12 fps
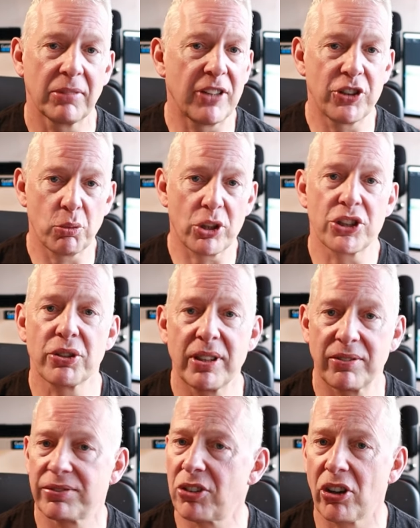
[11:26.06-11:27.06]
If you want to do
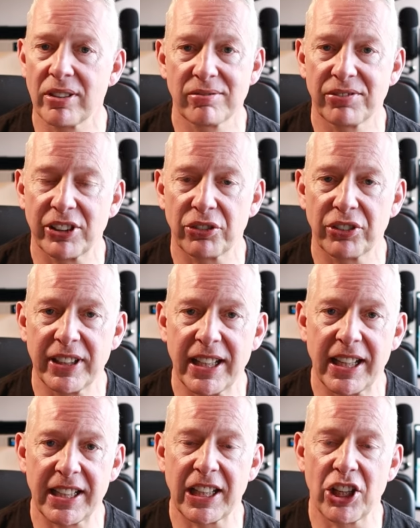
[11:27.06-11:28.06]
it, fine, feel
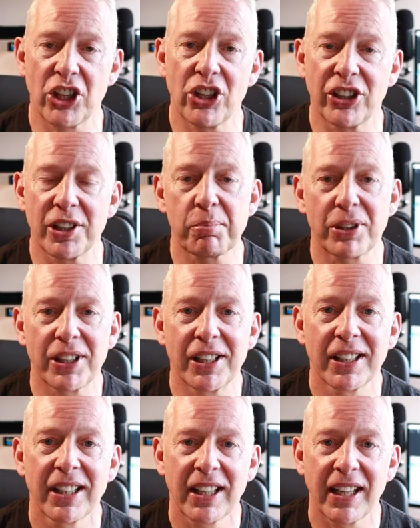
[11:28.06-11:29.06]
free. It ain't going to hurt you, but
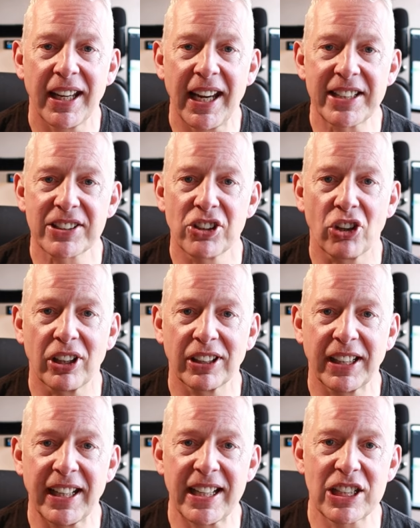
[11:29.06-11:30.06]
uh, it's not
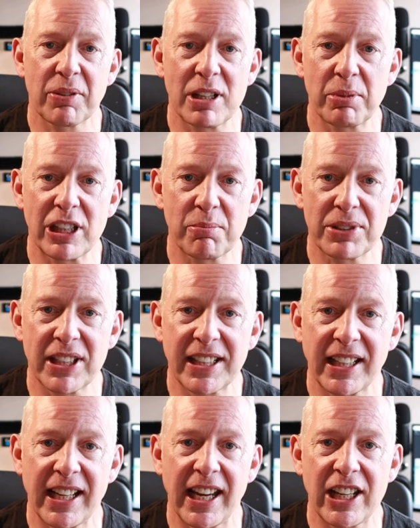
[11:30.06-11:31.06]
geared to anybody in
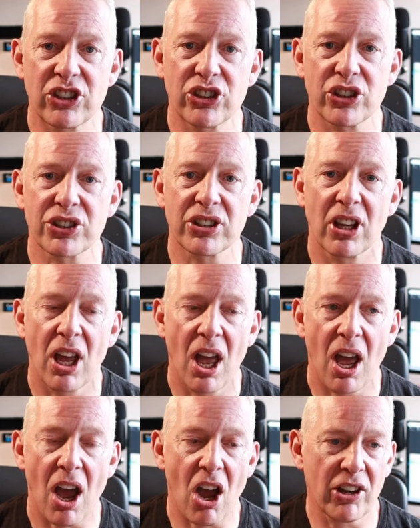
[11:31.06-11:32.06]
particular. It's just,
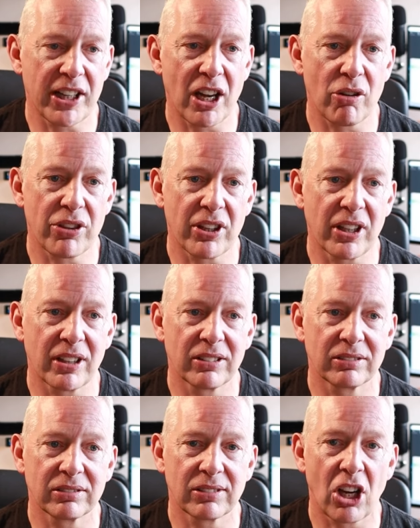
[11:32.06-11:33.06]
I know that
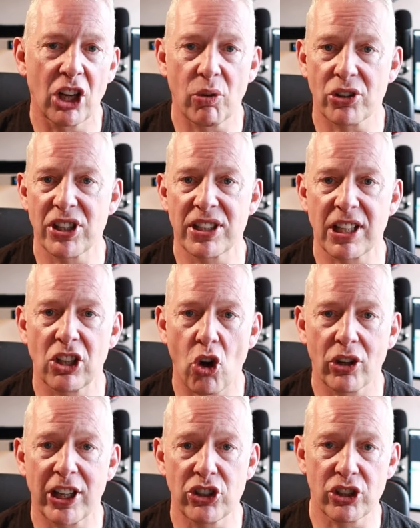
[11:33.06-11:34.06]
Hyrox is a
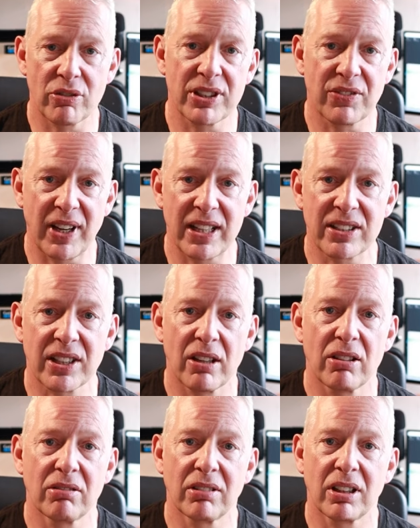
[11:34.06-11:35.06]
long endurance event,
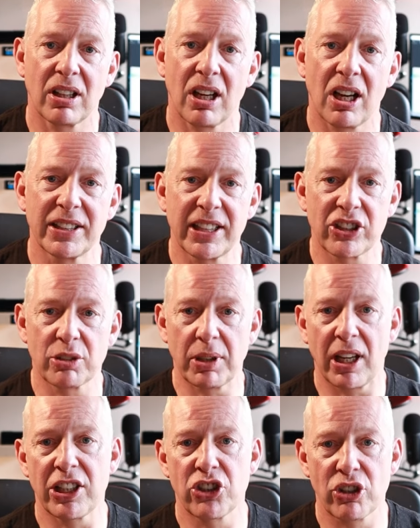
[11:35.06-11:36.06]
so I did some
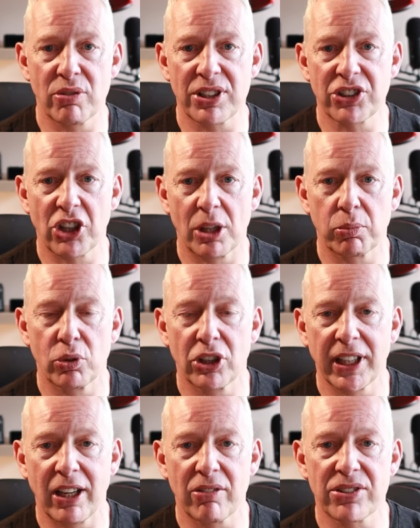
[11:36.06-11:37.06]
endurance type
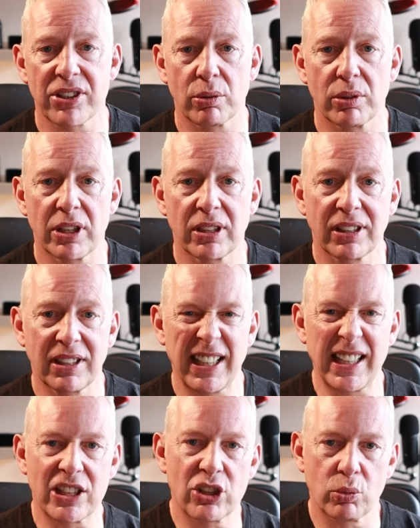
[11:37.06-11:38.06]
workouts that were
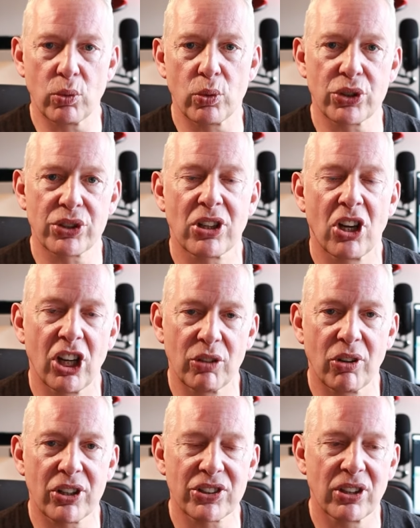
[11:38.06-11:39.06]
geared towards
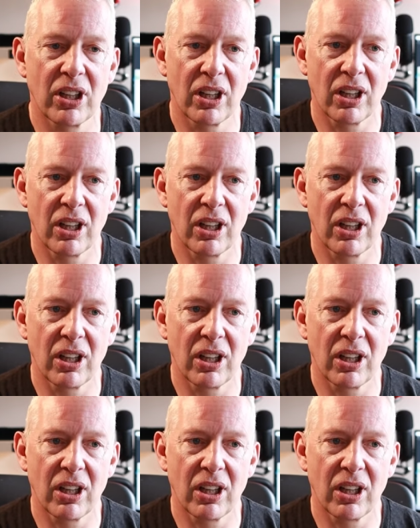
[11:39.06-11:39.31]
Hyrox.